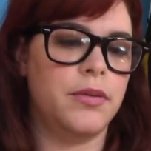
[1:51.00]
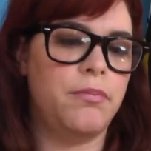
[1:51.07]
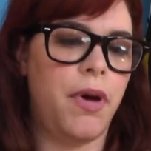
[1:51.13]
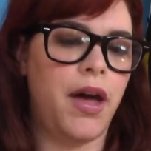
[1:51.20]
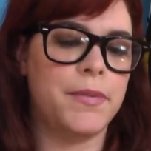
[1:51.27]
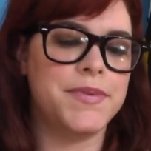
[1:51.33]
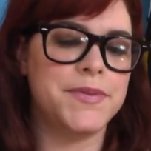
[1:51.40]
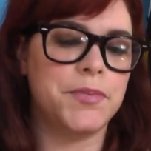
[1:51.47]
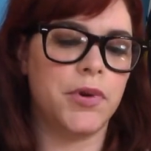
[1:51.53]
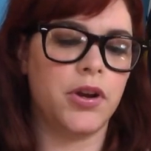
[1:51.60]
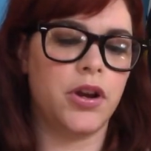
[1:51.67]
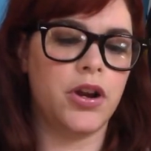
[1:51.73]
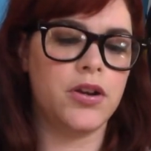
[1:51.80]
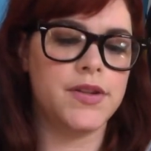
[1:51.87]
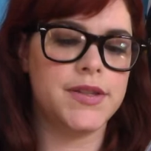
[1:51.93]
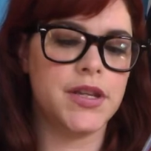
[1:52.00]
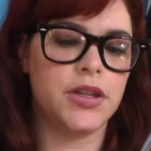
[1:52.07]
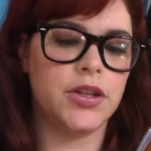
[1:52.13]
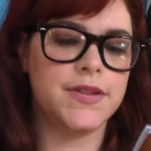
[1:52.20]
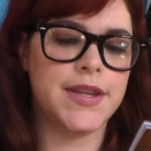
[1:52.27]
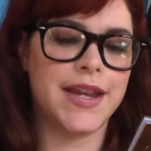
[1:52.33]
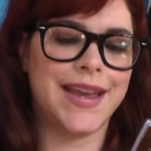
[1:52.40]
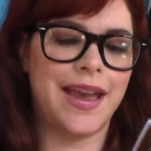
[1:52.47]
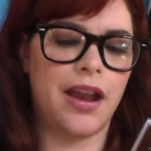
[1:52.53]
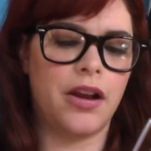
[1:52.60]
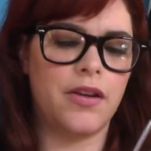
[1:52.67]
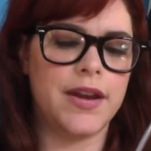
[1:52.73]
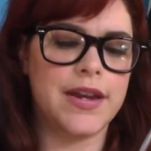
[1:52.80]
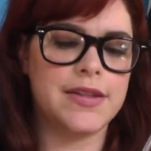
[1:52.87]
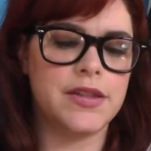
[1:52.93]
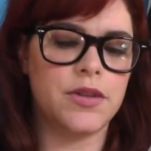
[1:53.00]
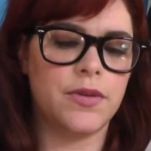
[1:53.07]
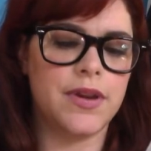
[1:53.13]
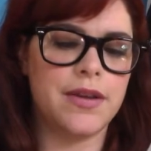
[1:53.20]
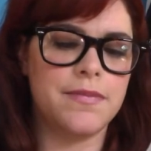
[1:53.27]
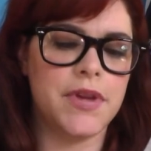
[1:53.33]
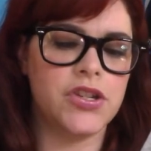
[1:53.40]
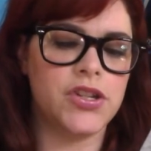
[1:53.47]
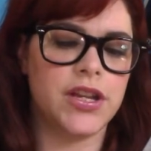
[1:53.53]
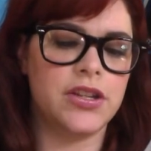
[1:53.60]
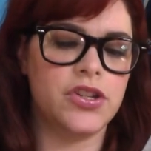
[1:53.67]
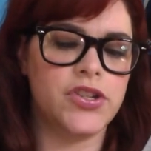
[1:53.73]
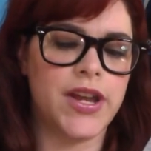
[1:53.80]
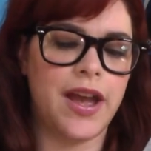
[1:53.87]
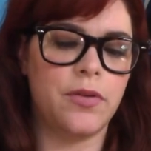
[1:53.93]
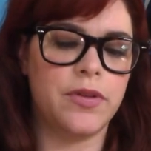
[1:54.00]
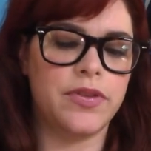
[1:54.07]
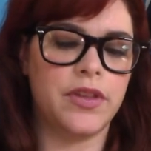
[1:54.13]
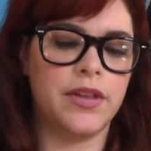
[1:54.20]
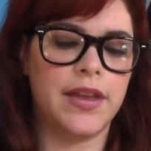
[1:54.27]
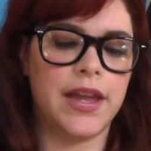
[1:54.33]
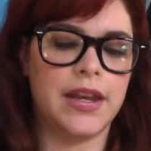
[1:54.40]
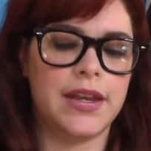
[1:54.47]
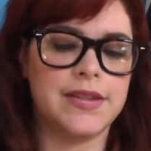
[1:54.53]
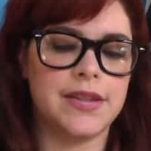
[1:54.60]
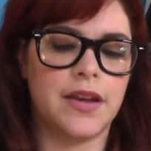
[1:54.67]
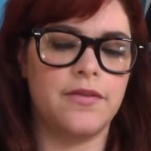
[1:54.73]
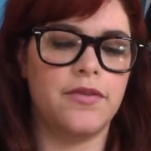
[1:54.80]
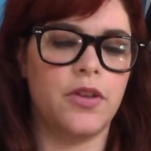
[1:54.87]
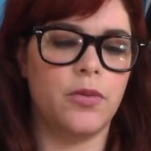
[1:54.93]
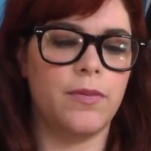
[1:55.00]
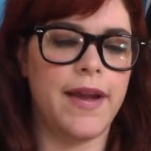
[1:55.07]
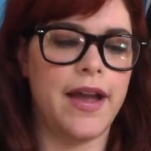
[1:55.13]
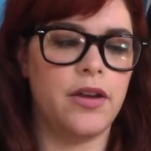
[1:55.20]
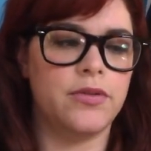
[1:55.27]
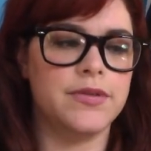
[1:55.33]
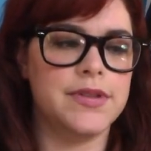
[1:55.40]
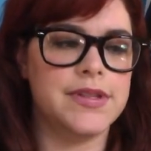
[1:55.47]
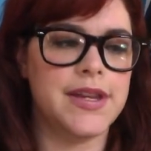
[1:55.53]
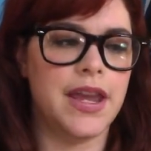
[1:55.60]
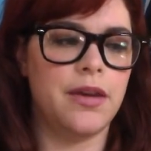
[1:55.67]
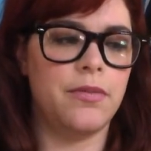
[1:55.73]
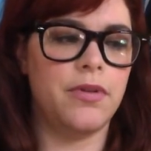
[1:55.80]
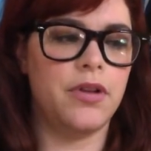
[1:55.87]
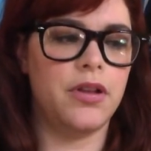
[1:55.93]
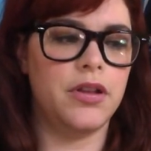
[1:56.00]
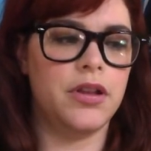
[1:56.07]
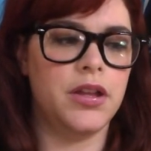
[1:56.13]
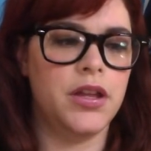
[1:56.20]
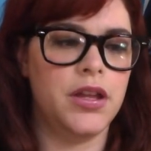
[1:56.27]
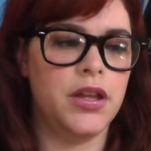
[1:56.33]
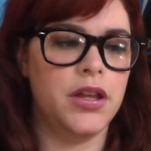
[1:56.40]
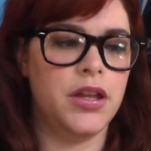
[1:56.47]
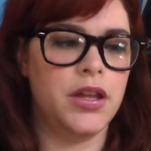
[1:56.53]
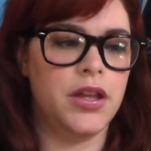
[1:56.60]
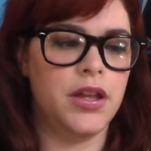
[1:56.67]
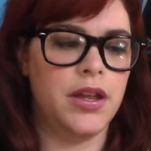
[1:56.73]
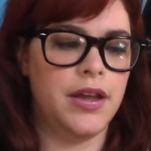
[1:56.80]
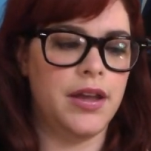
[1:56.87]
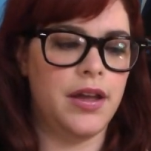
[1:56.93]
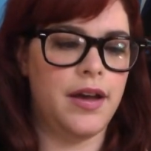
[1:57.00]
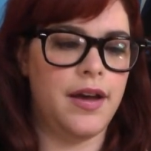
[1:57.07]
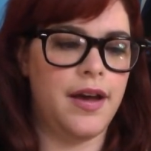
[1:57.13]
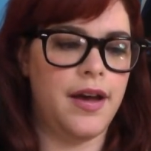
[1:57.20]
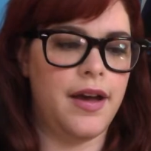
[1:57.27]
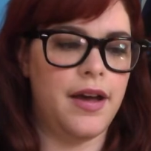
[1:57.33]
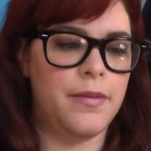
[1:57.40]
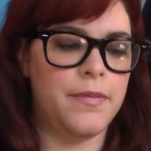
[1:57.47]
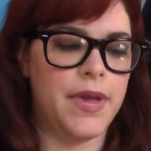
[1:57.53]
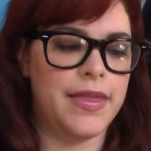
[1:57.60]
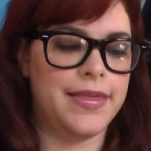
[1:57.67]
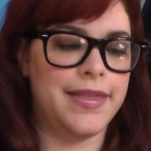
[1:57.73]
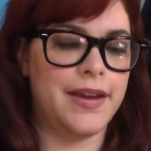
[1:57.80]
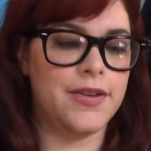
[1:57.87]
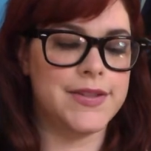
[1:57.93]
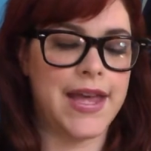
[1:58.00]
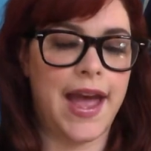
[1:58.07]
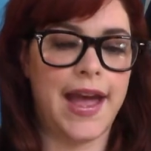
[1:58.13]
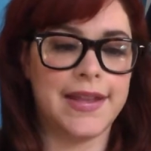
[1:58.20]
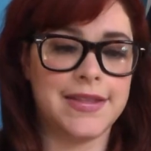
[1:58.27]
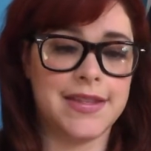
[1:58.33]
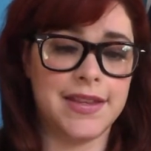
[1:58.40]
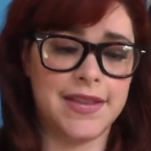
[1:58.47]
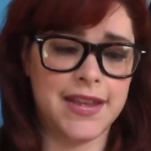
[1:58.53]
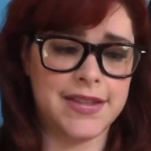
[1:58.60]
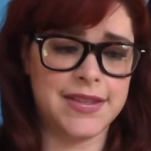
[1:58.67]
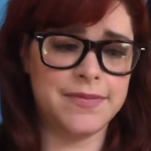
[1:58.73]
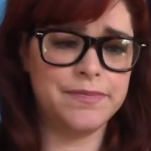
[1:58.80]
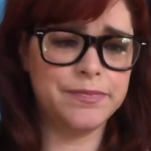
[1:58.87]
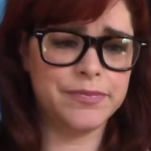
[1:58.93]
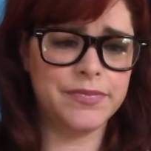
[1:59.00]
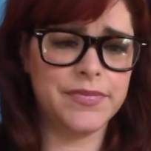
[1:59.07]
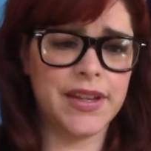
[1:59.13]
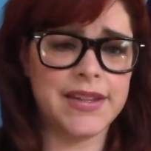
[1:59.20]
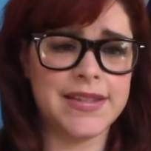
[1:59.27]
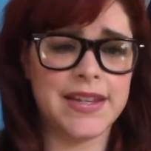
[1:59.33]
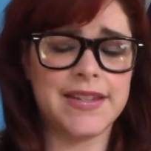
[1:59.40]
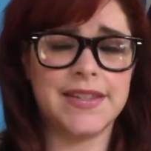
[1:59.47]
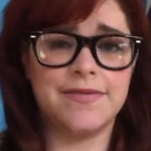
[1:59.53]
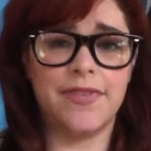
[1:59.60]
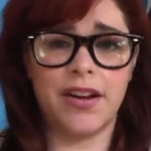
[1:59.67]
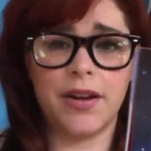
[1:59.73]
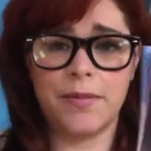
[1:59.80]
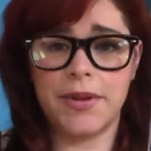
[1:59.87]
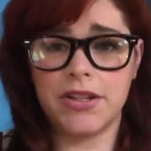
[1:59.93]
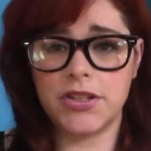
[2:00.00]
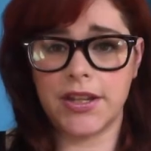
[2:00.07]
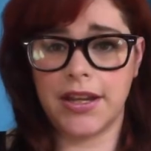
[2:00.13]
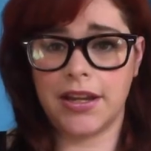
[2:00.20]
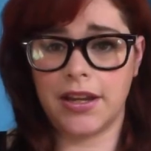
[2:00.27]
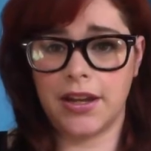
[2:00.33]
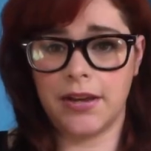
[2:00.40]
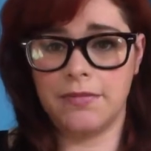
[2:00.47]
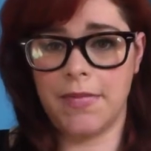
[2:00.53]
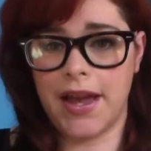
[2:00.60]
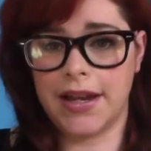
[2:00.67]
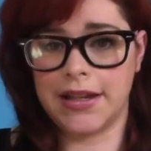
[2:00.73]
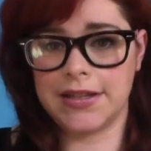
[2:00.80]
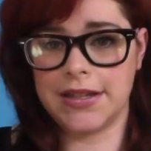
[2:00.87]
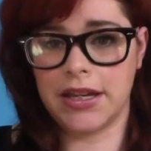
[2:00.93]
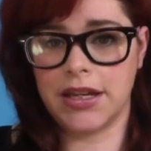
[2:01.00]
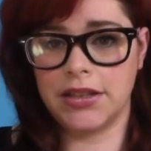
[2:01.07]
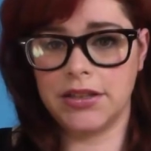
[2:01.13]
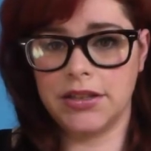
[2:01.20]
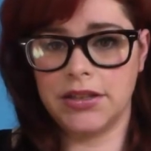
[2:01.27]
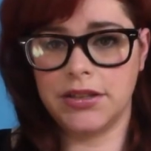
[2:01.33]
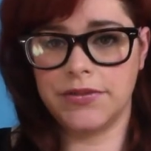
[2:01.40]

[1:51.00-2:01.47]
Bob's Burgers. It looks like Ares 3 Mission Chat with the Ladies of the Round Table. Um, there's ads in this. This is very much like a magazine.